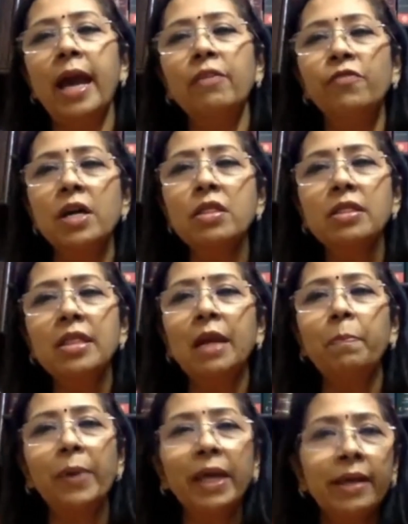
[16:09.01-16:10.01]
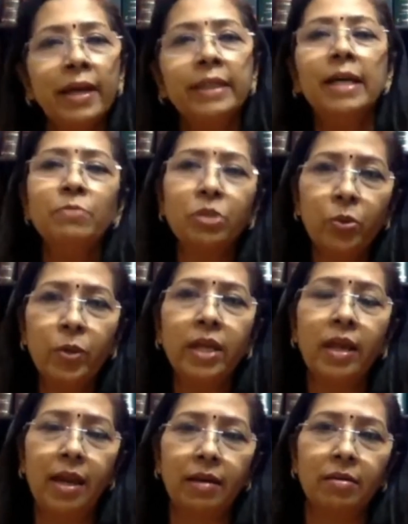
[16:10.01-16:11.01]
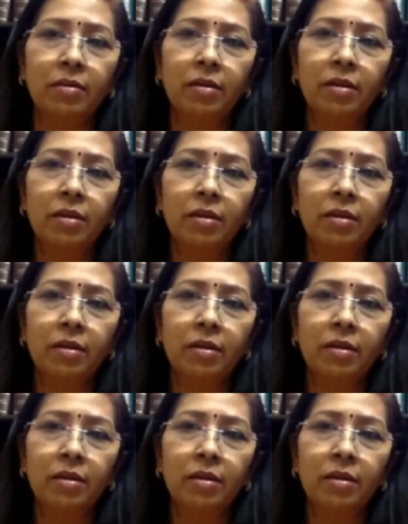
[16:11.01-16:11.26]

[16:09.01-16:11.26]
And once that period comes to an end,